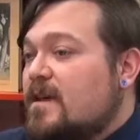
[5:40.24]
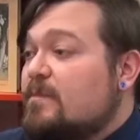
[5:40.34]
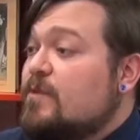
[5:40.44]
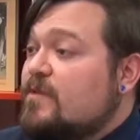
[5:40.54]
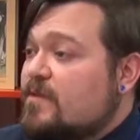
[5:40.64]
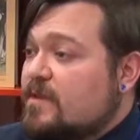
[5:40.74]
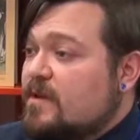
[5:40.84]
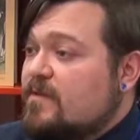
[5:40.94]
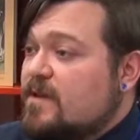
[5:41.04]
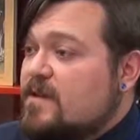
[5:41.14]
and moved to
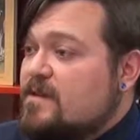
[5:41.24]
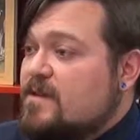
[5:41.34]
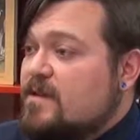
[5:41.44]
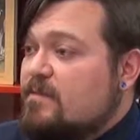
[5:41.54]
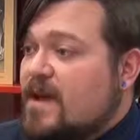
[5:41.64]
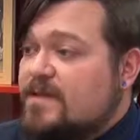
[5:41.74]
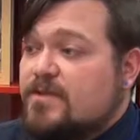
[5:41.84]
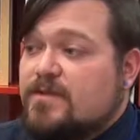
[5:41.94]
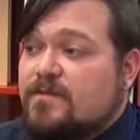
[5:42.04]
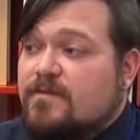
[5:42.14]
Philadelphia and did a
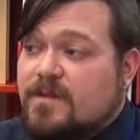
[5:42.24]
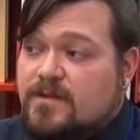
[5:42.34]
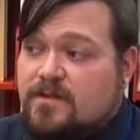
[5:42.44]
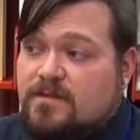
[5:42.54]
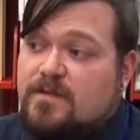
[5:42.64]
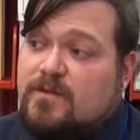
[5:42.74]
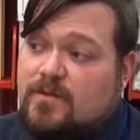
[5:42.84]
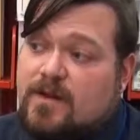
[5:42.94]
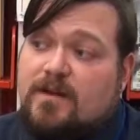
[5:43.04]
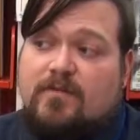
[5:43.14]
master's in fiction, so in
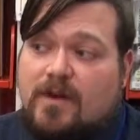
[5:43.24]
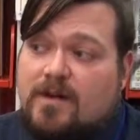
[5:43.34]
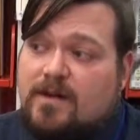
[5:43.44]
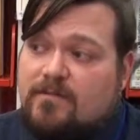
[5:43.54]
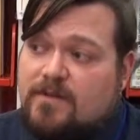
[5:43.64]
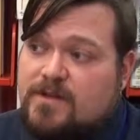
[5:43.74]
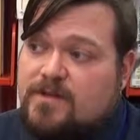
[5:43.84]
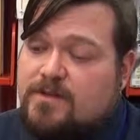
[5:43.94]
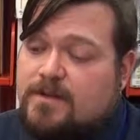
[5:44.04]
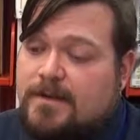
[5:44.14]
creative writing and
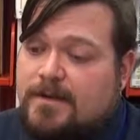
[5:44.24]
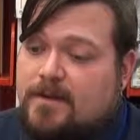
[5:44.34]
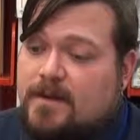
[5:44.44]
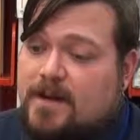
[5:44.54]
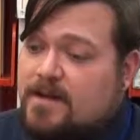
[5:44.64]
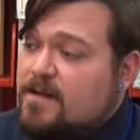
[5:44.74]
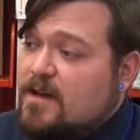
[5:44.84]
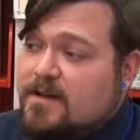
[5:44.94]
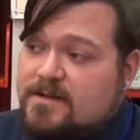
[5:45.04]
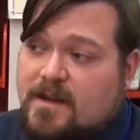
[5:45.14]
fiction. And I did
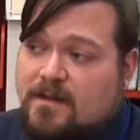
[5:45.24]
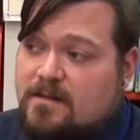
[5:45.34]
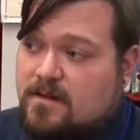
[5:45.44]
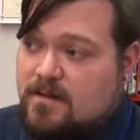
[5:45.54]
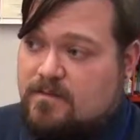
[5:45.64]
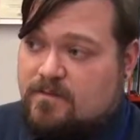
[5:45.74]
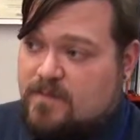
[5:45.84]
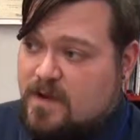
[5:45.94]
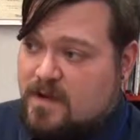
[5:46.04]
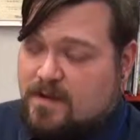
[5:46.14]
not intend on
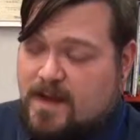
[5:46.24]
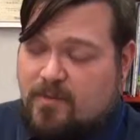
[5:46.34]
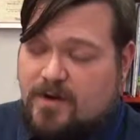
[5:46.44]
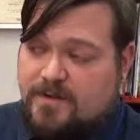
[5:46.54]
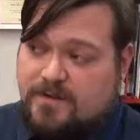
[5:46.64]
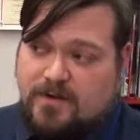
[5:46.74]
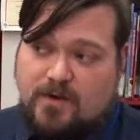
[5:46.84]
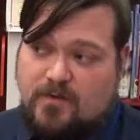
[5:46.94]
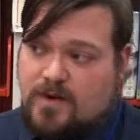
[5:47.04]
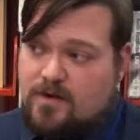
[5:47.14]
libraries as a
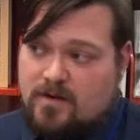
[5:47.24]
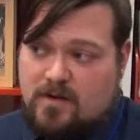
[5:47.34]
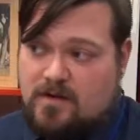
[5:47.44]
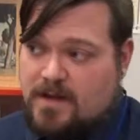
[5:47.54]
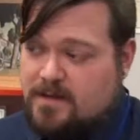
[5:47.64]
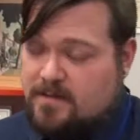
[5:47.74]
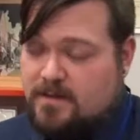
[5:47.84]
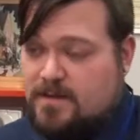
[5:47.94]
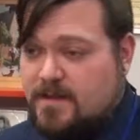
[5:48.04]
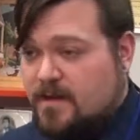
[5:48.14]
career at all. I didn't
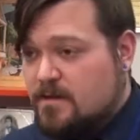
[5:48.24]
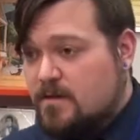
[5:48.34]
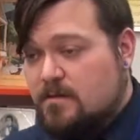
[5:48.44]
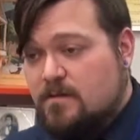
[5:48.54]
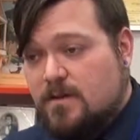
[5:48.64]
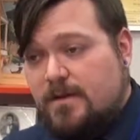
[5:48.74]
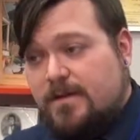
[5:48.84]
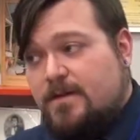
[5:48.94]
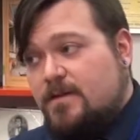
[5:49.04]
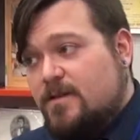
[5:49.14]
intend on
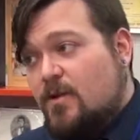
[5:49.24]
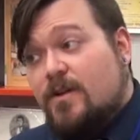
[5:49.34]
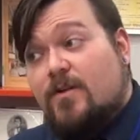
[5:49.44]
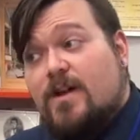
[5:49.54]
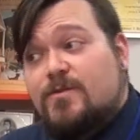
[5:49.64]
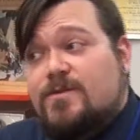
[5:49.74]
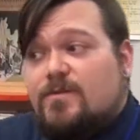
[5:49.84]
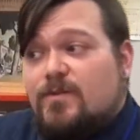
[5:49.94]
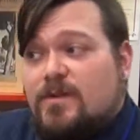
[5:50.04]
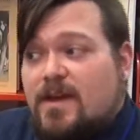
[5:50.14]
going to graduate
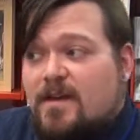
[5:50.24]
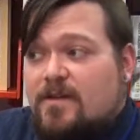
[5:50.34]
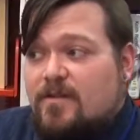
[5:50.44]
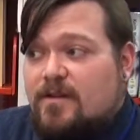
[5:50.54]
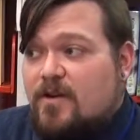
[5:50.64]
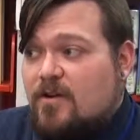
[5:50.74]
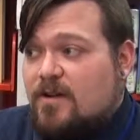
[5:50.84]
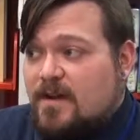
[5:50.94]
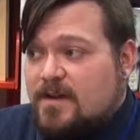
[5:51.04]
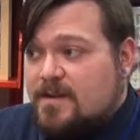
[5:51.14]
school again or
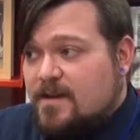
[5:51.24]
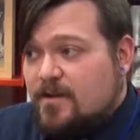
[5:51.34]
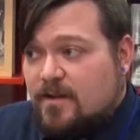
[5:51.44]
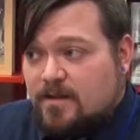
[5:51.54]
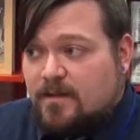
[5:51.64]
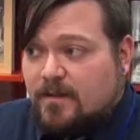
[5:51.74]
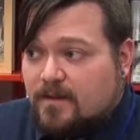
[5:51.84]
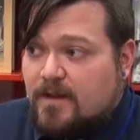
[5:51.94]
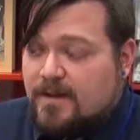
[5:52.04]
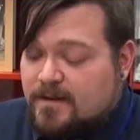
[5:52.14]
incurring any debt or anything
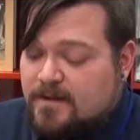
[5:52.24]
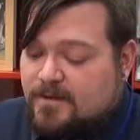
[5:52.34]
like that.